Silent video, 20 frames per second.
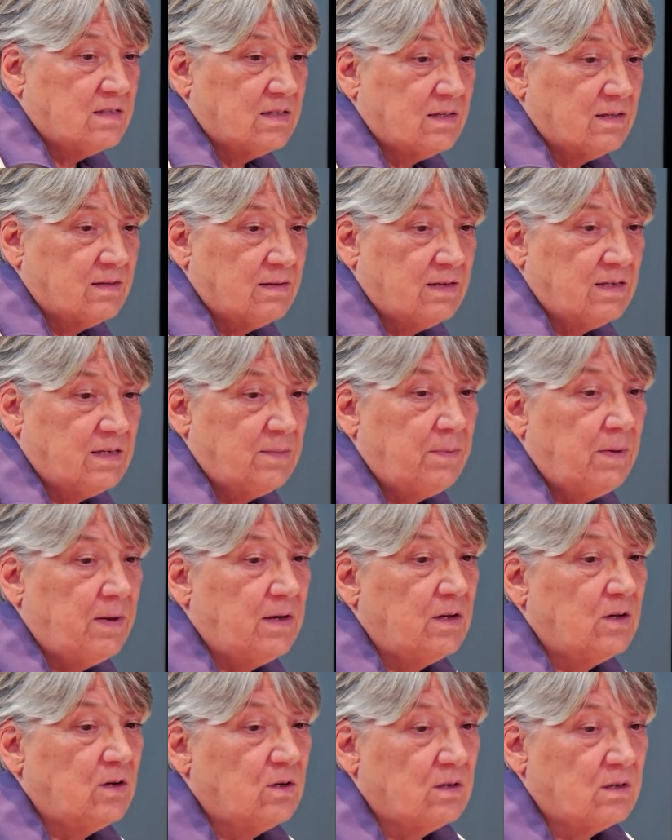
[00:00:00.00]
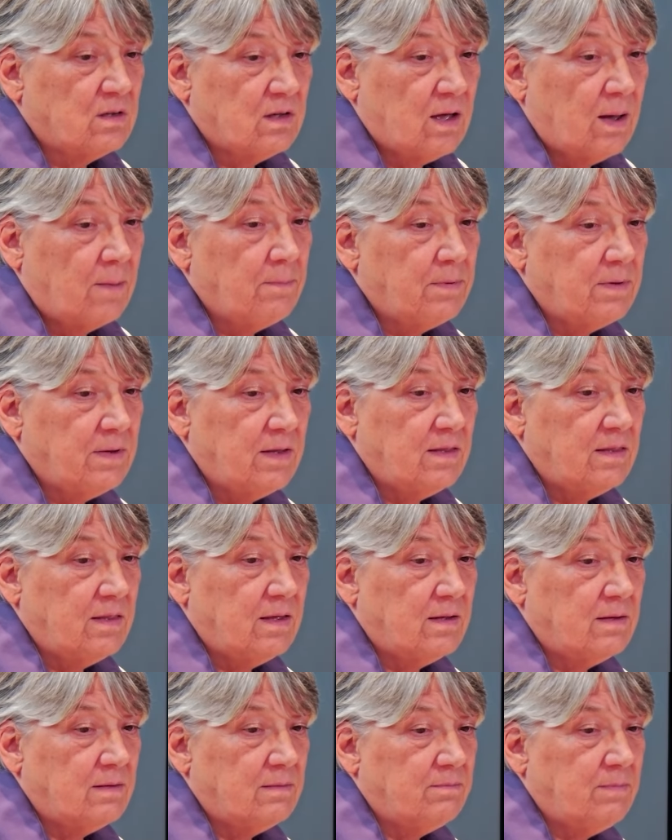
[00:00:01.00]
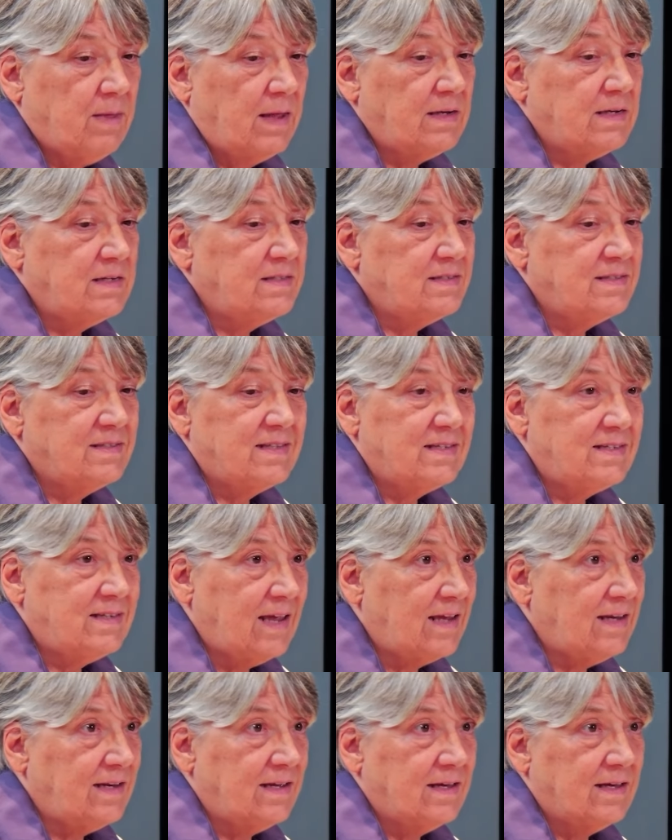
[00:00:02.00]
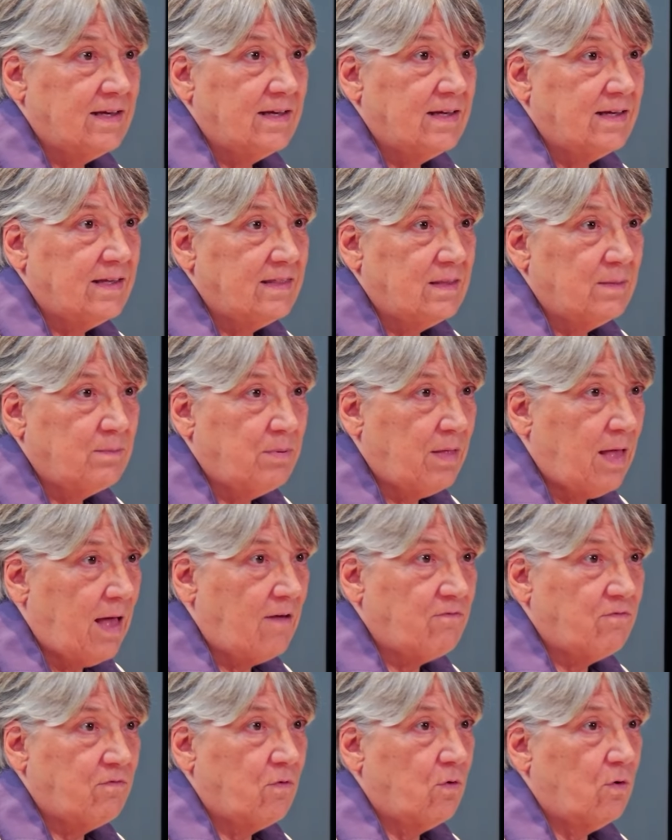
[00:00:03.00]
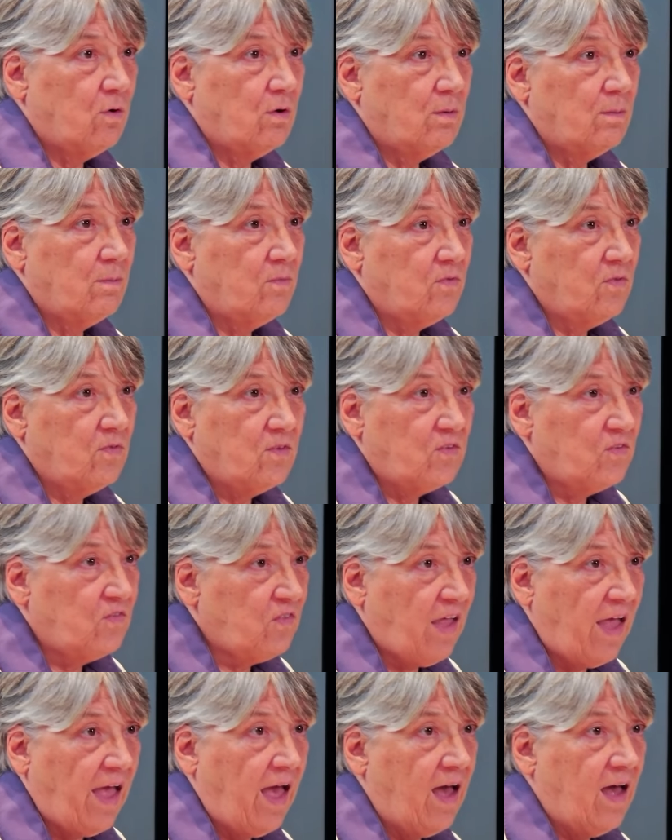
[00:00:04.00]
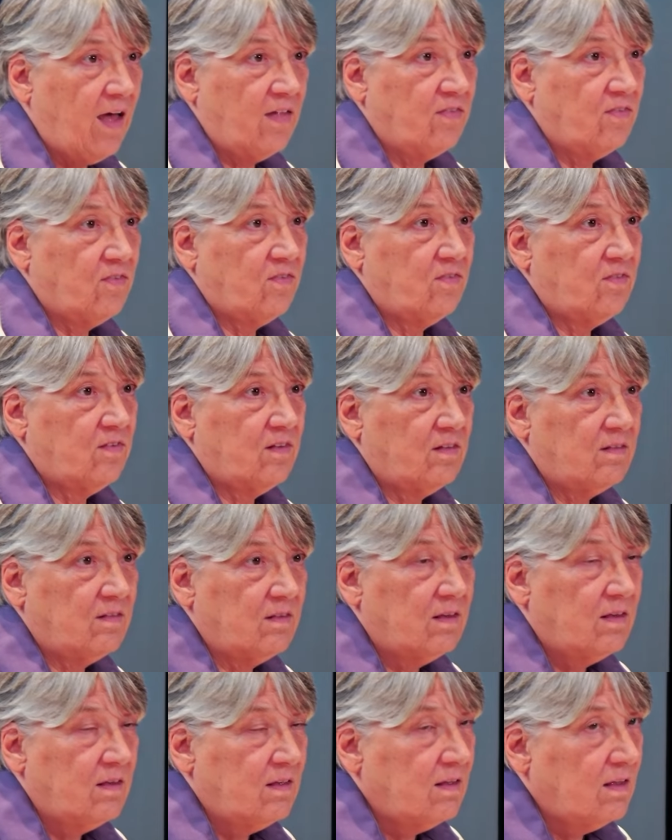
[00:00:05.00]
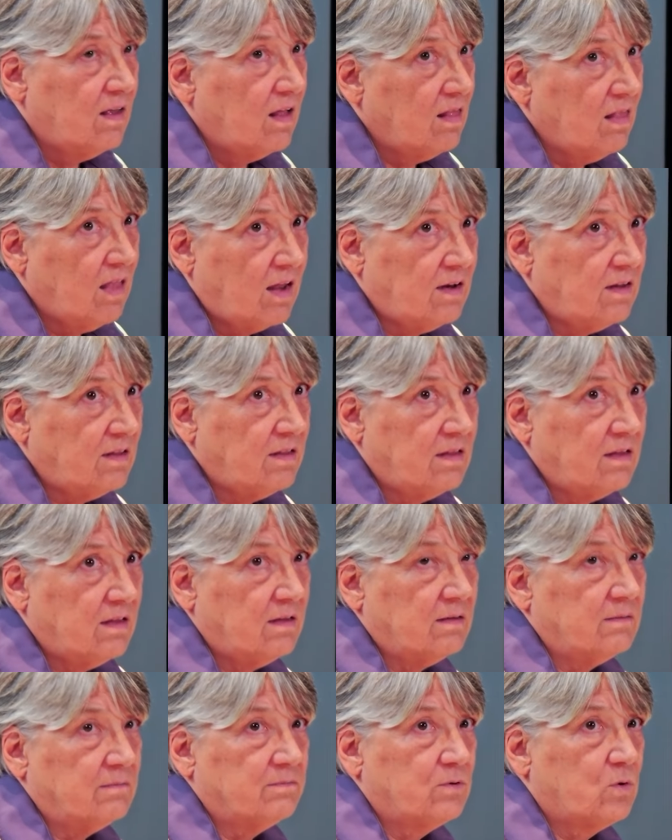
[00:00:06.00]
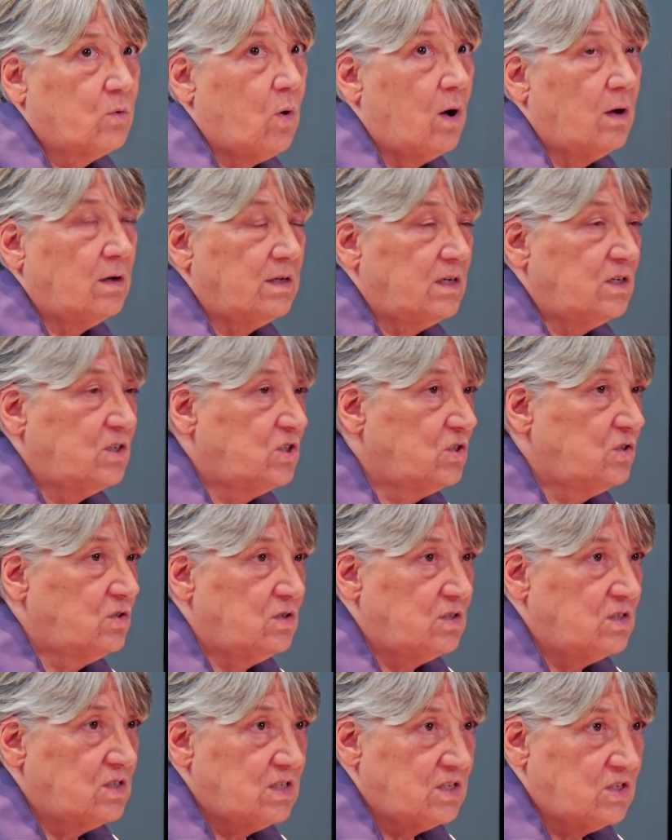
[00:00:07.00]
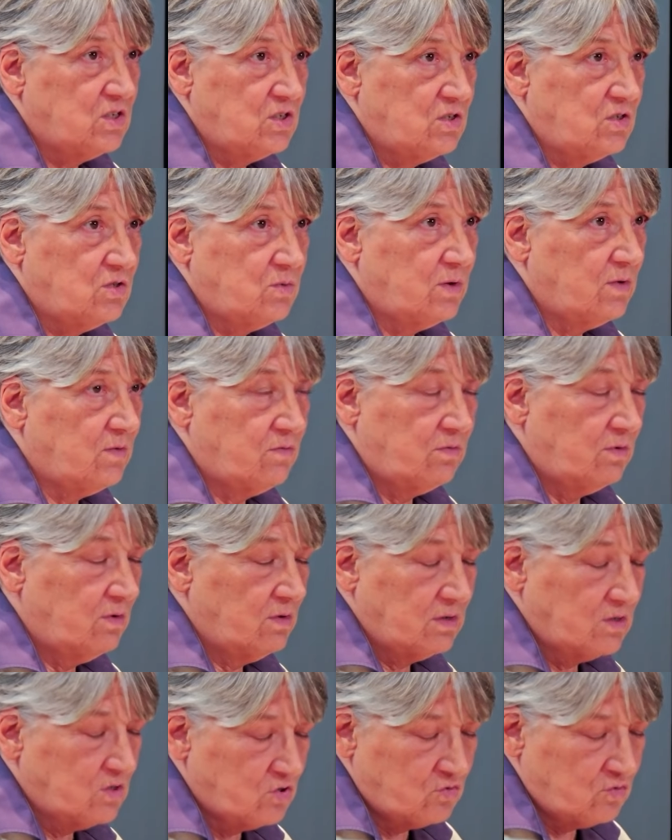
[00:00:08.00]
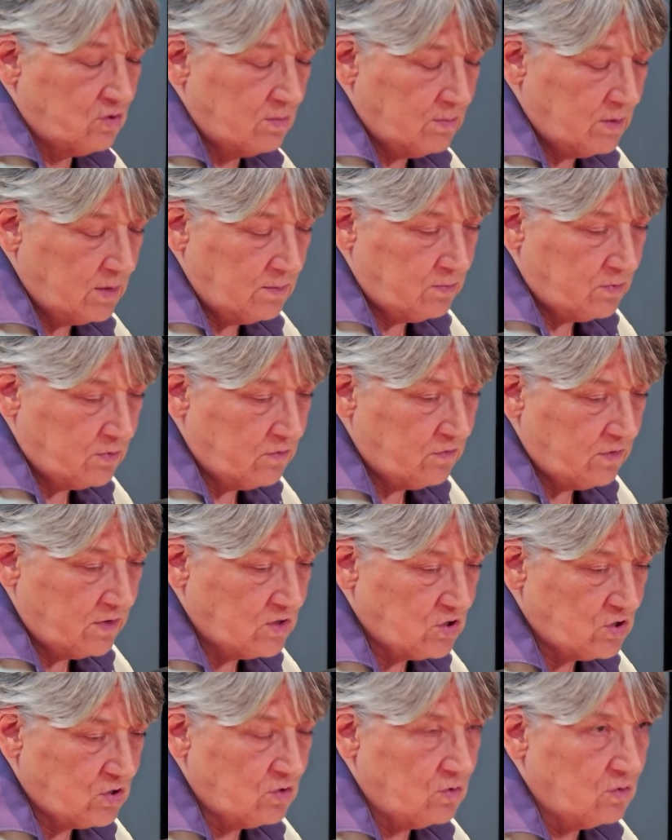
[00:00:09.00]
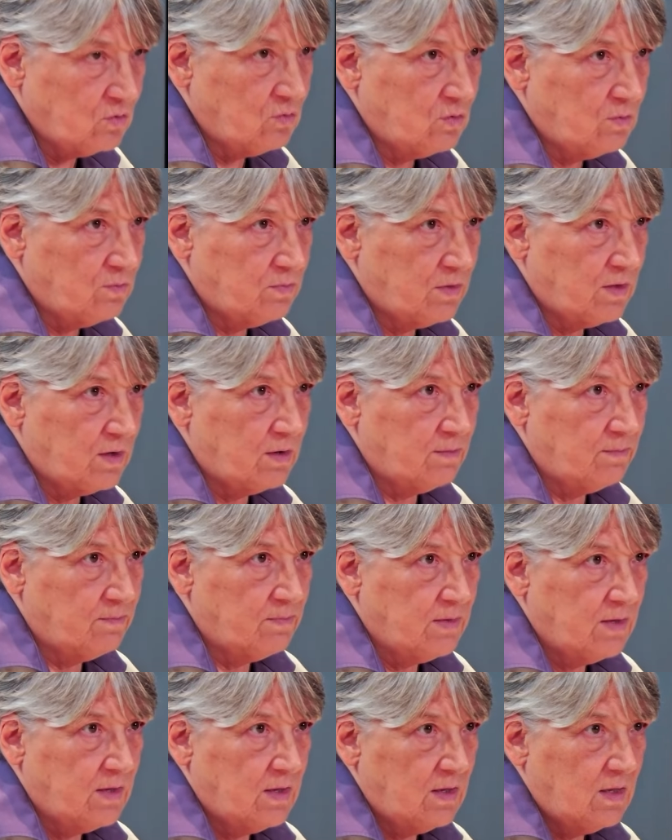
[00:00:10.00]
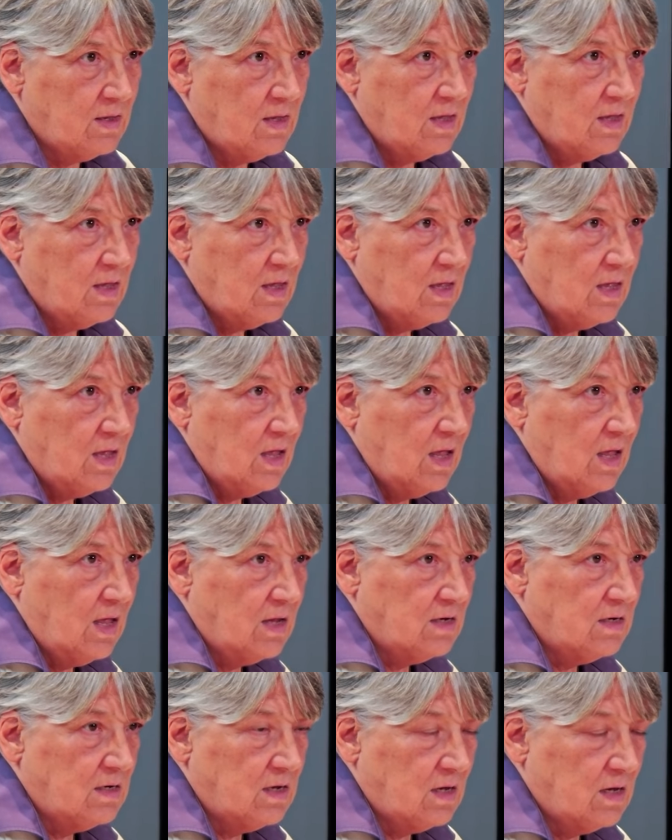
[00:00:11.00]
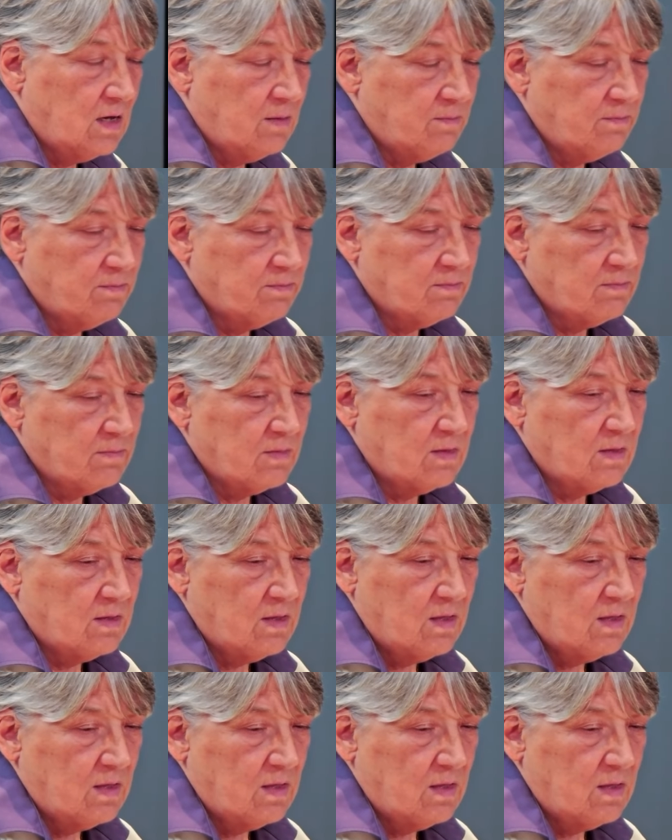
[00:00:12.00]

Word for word: independent company that manages the data and the platforms, the stats, and a lot of the quality assurance issues. We have an extremely professional group there. That's great. And the